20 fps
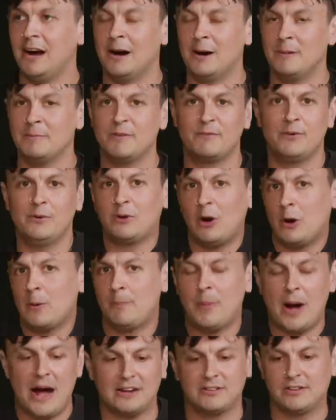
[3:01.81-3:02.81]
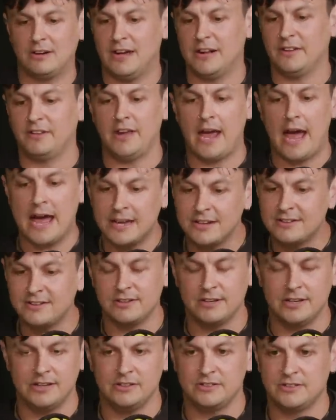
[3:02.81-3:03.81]
Um, if you go back to like the
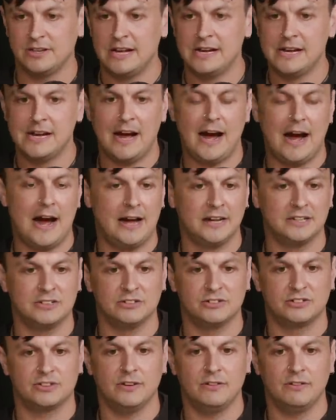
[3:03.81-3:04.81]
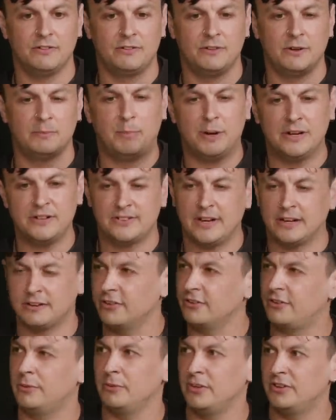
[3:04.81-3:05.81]
eighties and the police
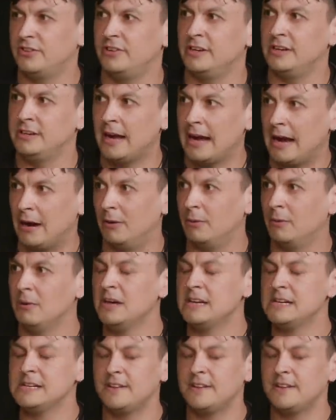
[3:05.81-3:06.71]
tactics that we see now,